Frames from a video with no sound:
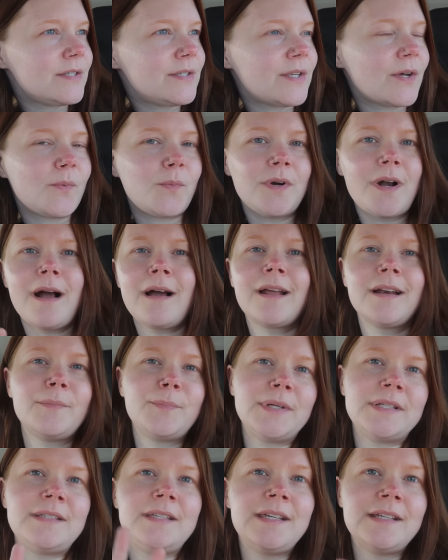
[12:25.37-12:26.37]
So we're not gonna
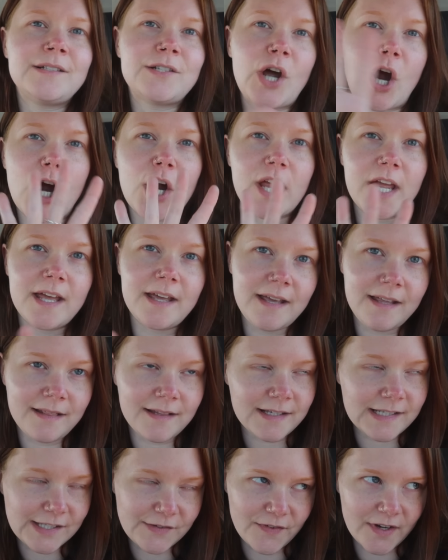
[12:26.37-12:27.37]
be seeing Target in
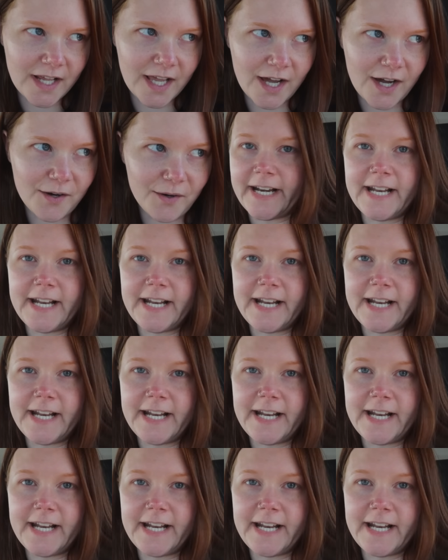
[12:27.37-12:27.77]
this video.